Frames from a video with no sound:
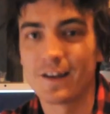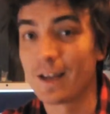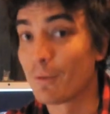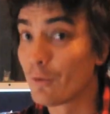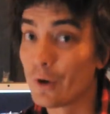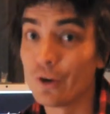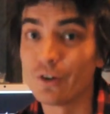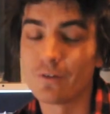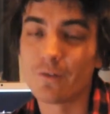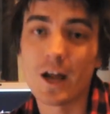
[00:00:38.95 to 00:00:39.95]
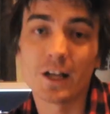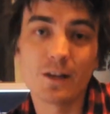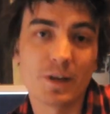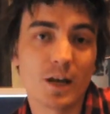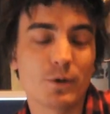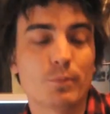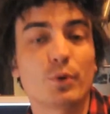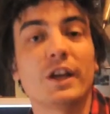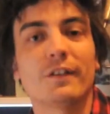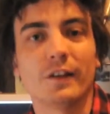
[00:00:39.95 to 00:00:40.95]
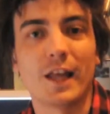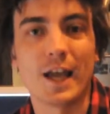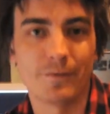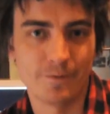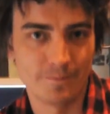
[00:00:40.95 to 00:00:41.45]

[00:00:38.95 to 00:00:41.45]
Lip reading: and I am thrilled to finally be able to bring it to life.